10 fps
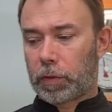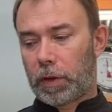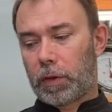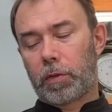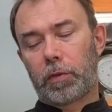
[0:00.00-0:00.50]

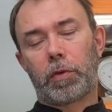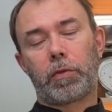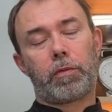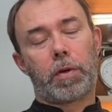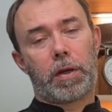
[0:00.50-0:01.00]
in order
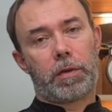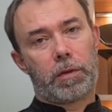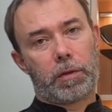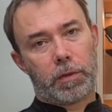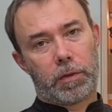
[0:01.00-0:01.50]
to add
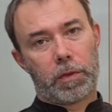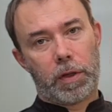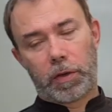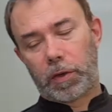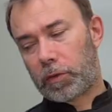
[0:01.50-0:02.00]
the
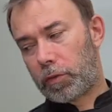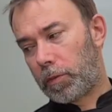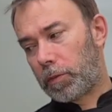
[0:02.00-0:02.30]
liquid cream.